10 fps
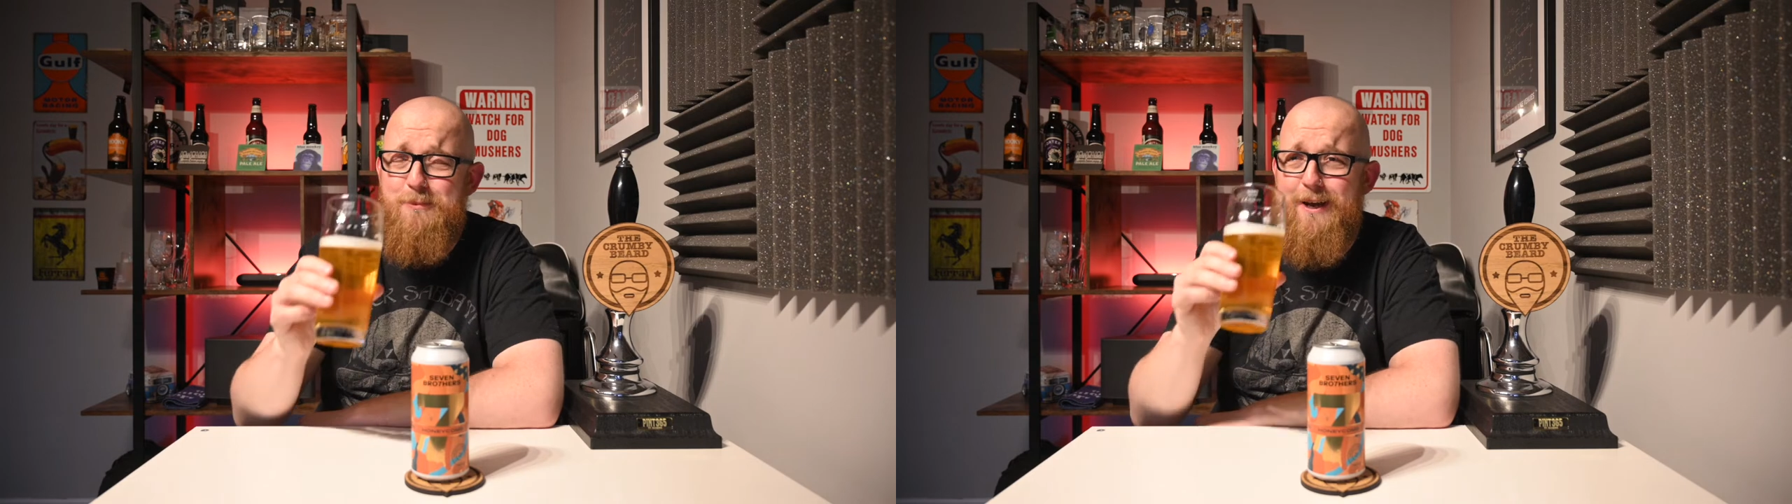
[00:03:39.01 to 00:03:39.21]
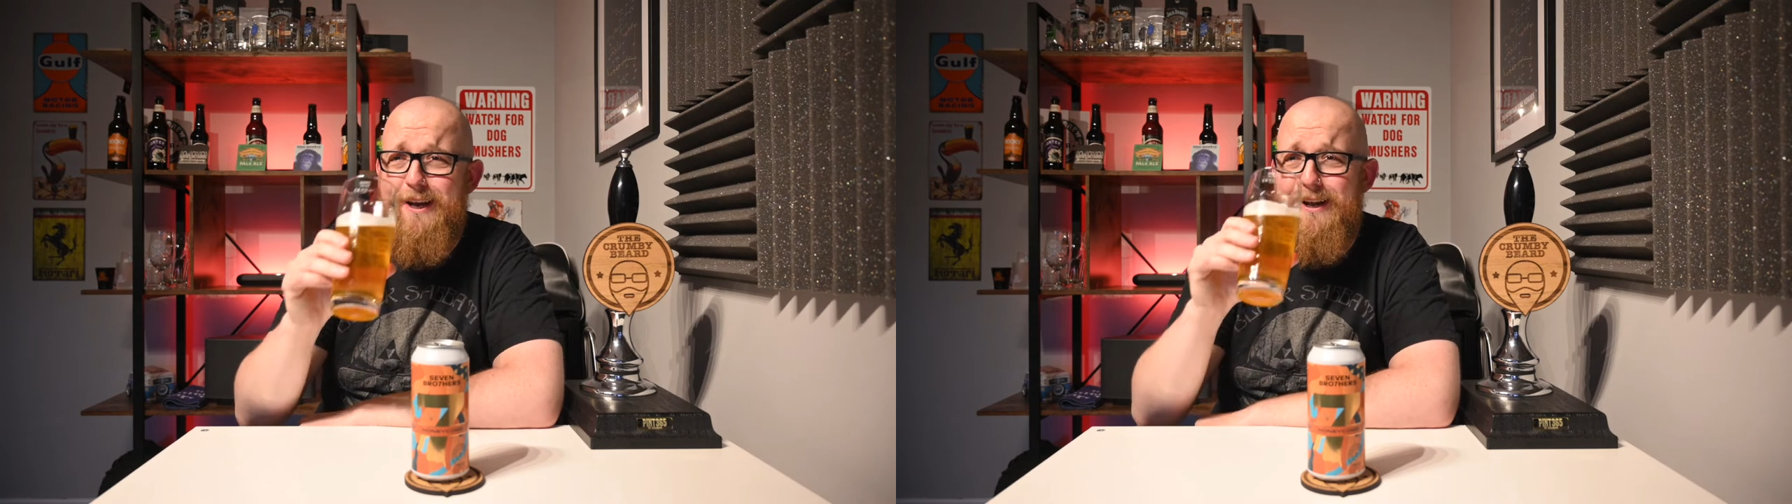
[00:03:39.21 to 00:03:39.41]

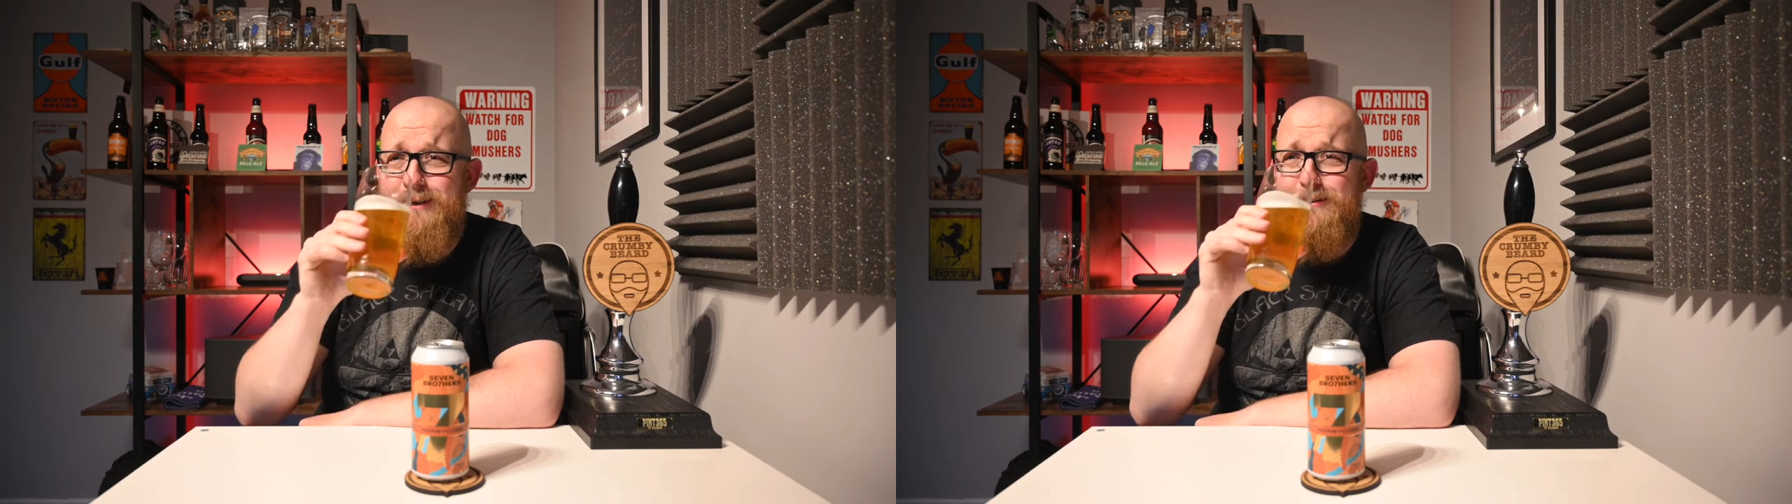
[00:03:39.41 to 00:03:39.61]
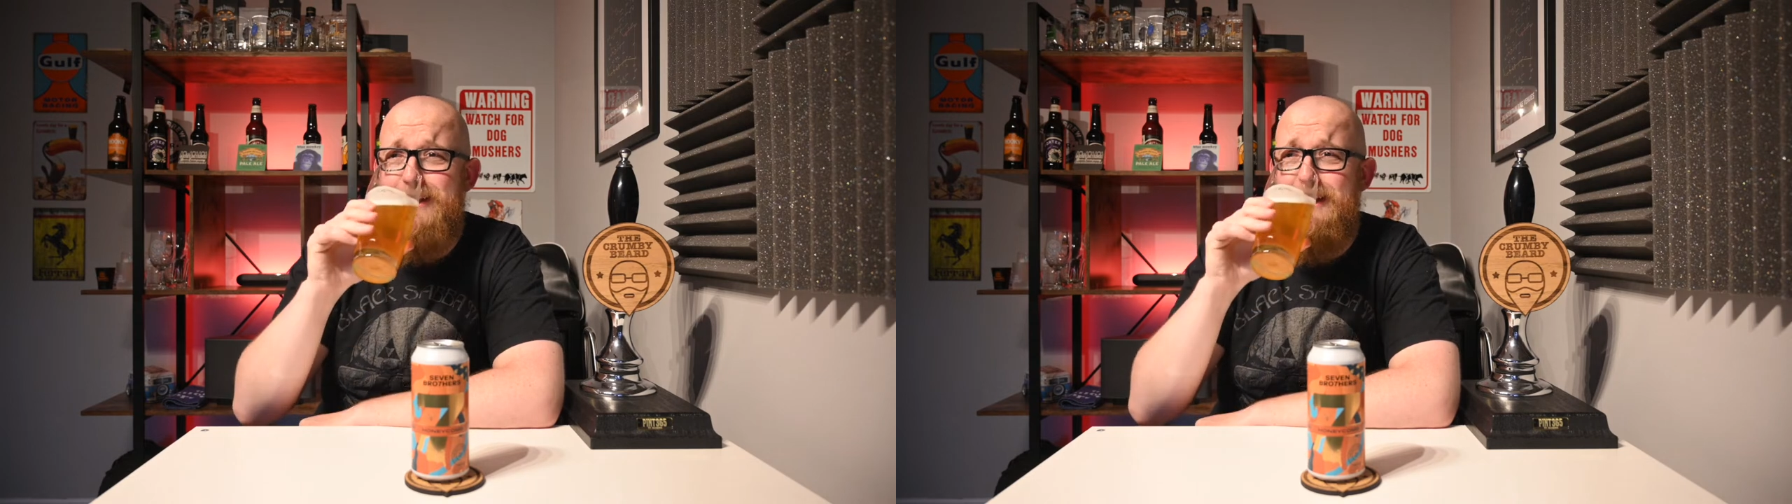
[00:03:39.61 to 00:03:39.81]
pale
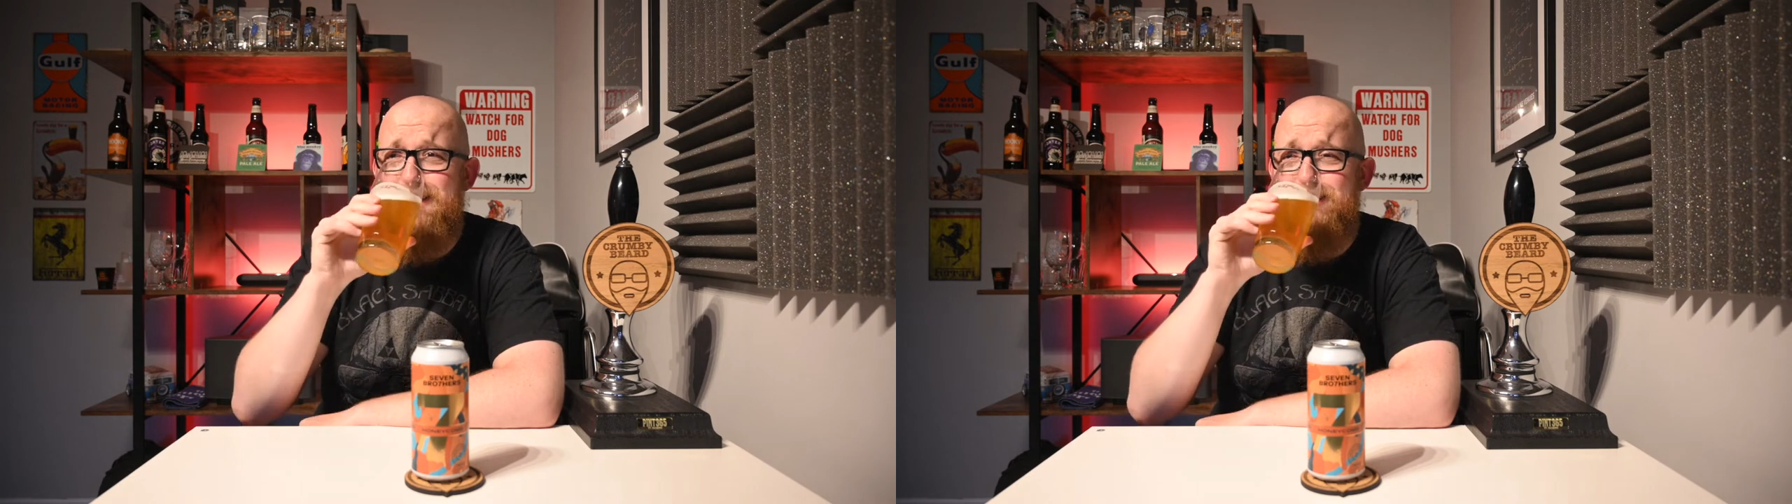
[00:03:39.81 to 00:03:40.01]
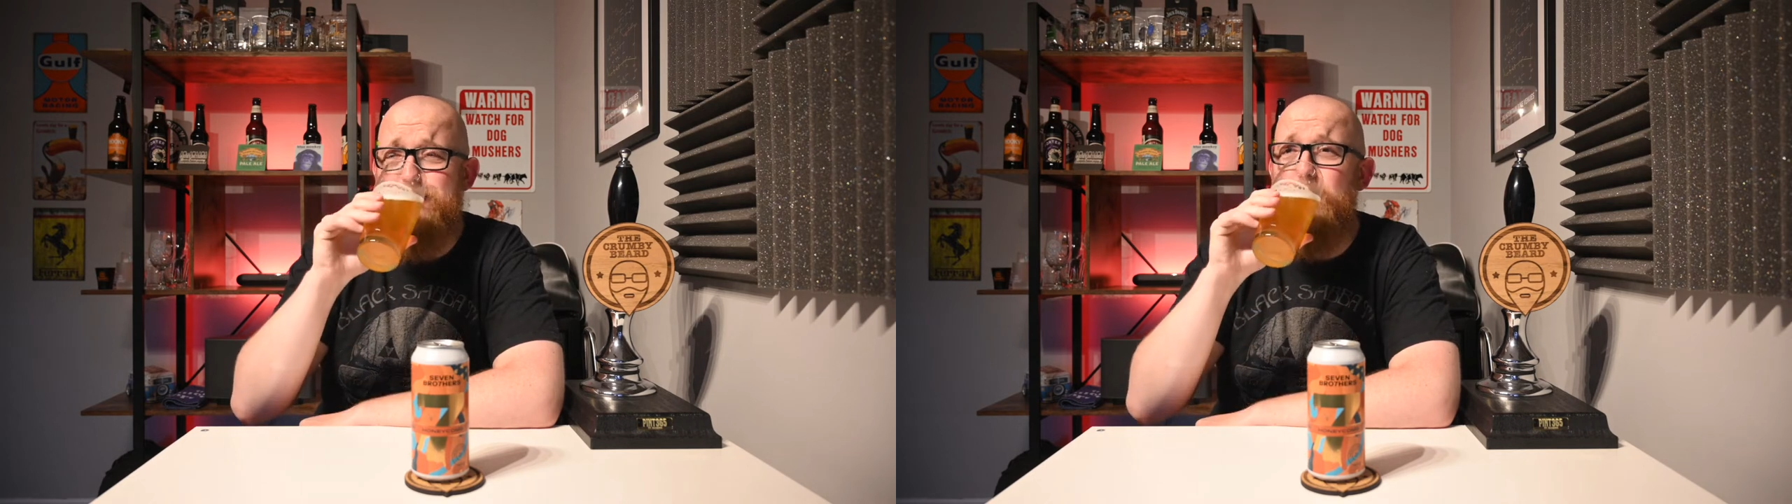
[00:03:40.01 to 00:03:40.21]
ale. That
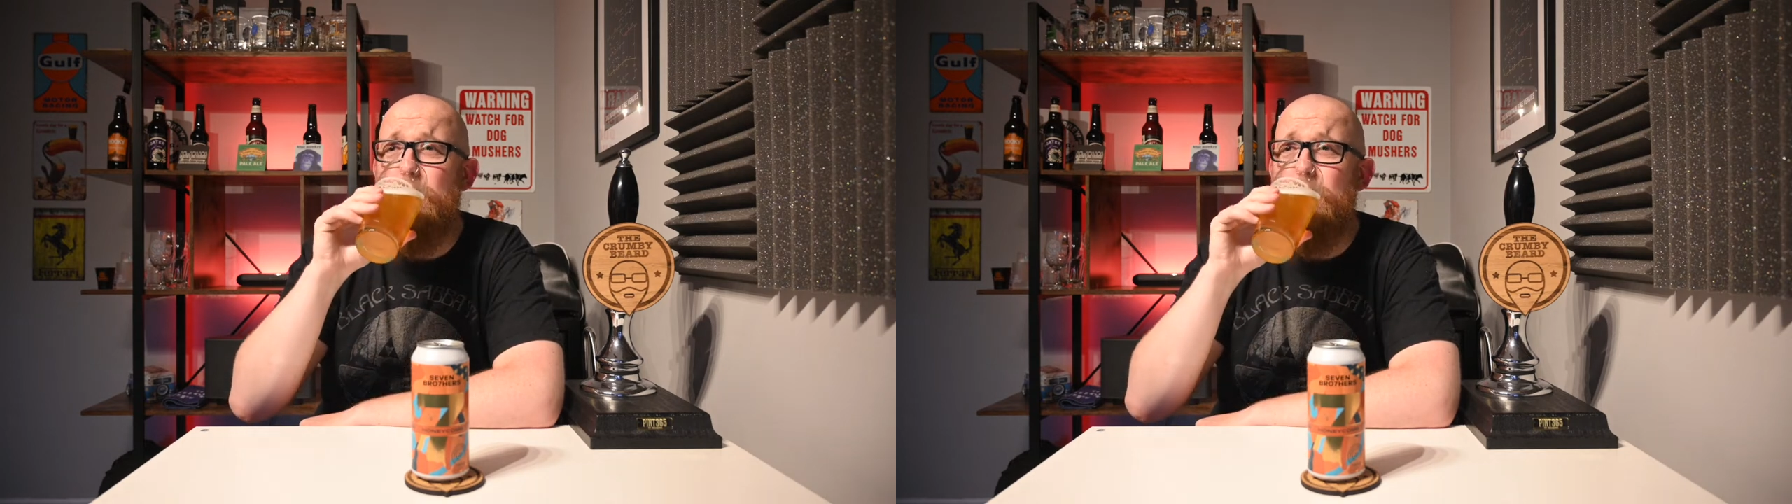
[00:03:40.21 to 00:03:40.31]
is.